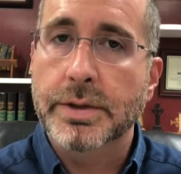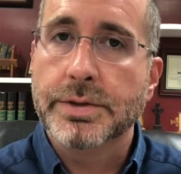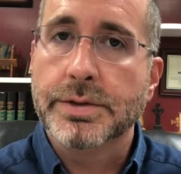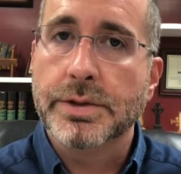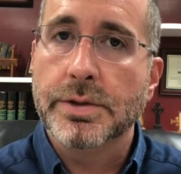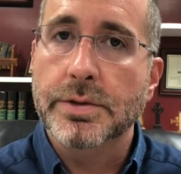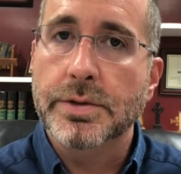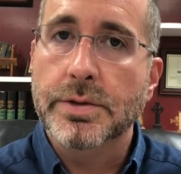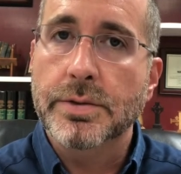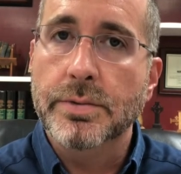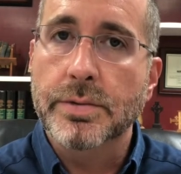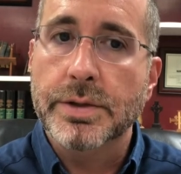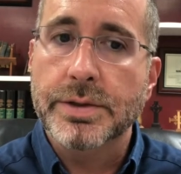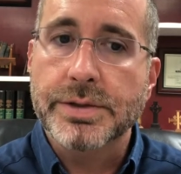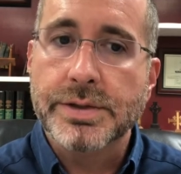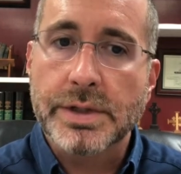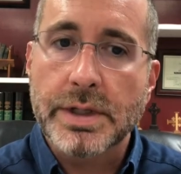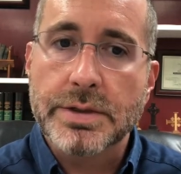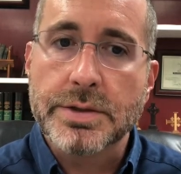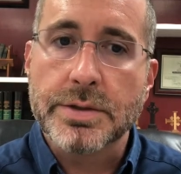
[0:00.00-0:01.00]
So you would
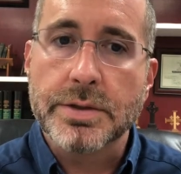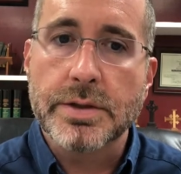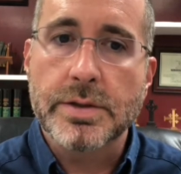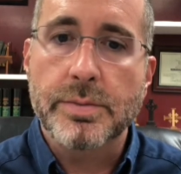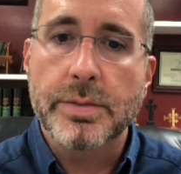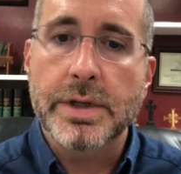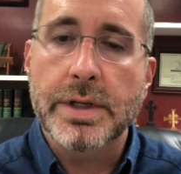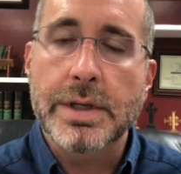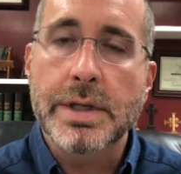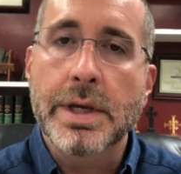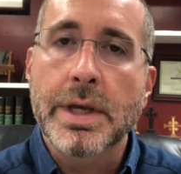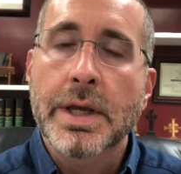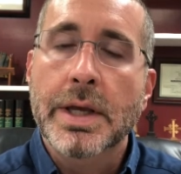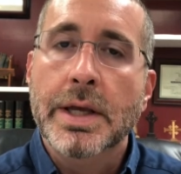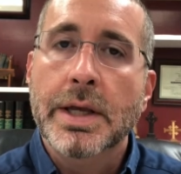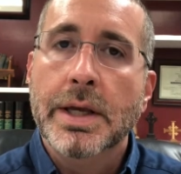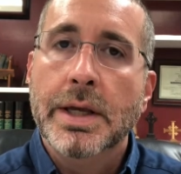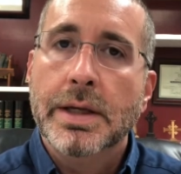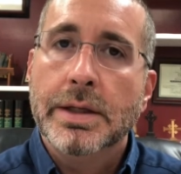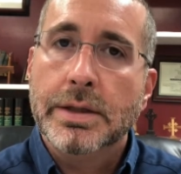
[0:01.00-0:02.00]
essentially be
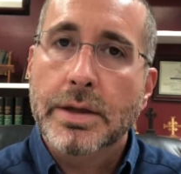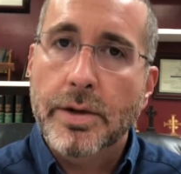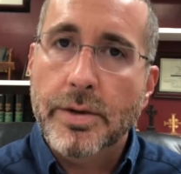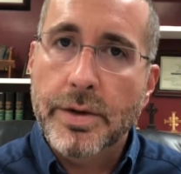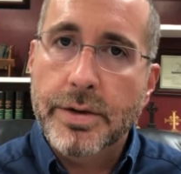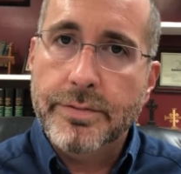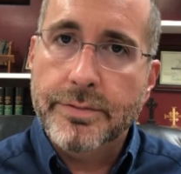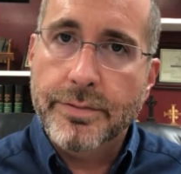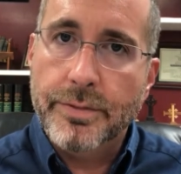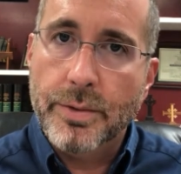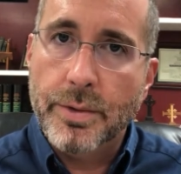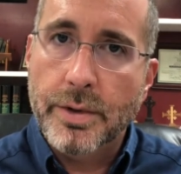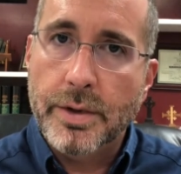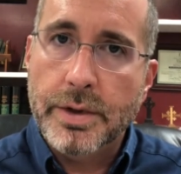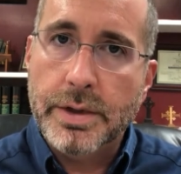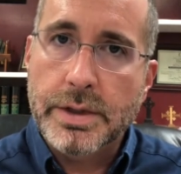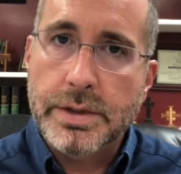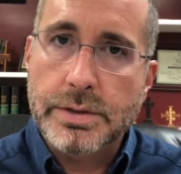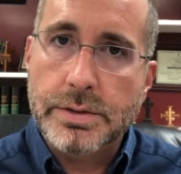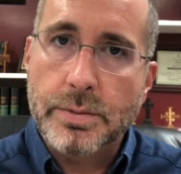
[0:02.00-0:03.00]
caring for
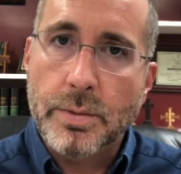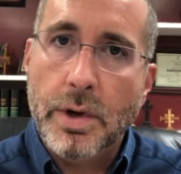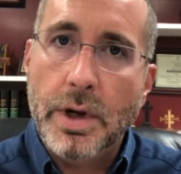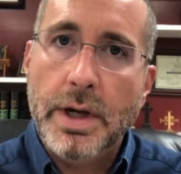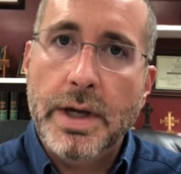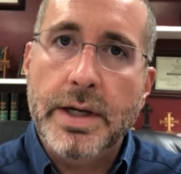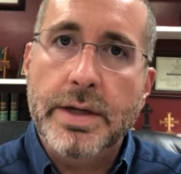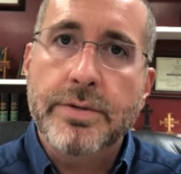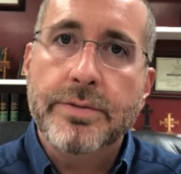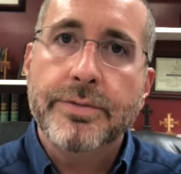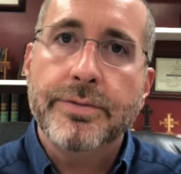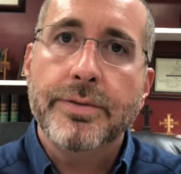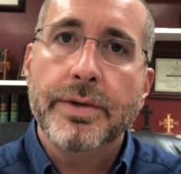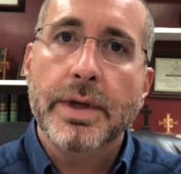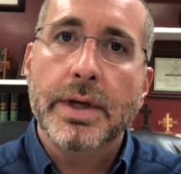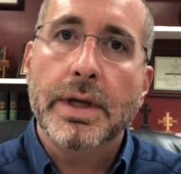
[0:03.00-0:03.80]
his wife,